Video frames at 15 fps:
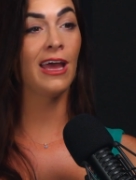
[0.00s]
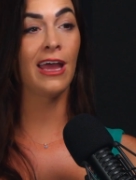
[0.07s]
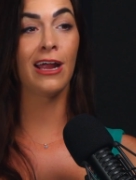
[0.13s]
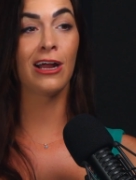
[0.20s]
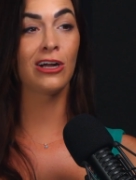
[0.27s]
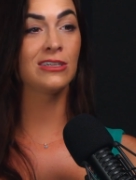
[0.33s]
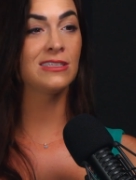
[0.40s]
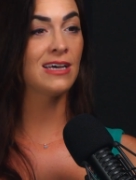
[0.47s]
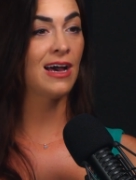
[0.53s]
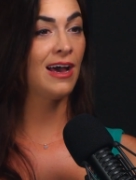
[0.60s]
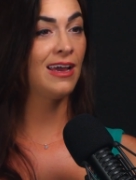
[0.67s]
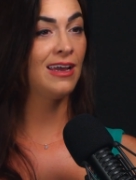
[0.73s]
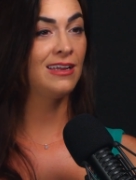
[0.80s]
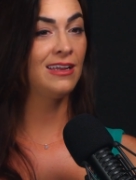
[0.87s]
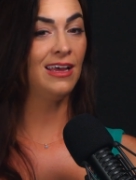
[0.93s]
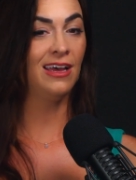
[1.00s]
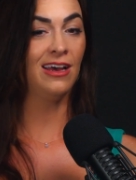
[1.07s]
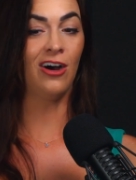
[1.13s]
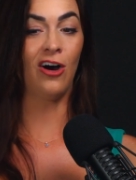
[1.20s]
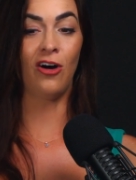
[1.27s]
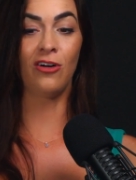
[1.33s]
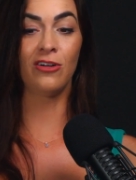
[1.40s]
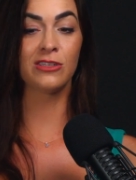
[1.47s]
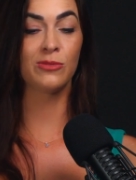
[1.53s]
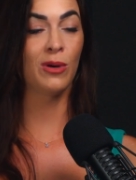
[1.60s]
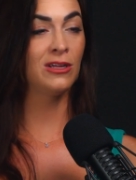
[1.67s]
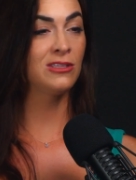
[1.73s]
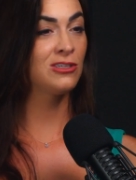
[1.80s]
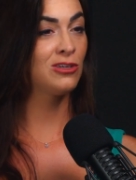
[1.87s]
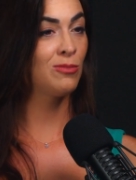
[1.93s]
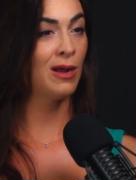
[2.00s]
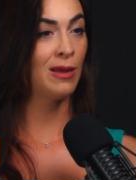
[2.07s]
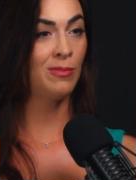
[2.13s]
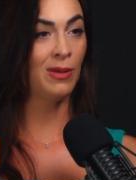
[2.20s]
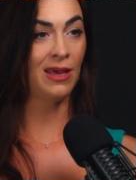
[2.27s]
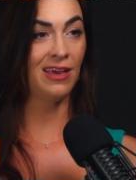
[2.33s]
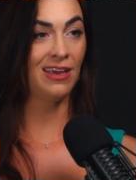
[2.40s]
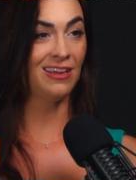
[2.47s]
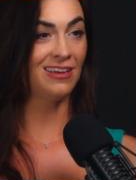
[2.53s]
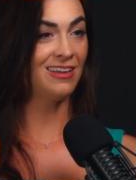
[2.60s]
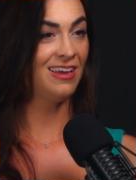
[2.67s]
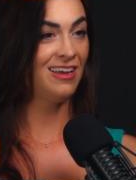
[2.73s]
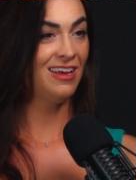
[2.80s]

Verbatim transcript: airtight, all sponsored by Payne.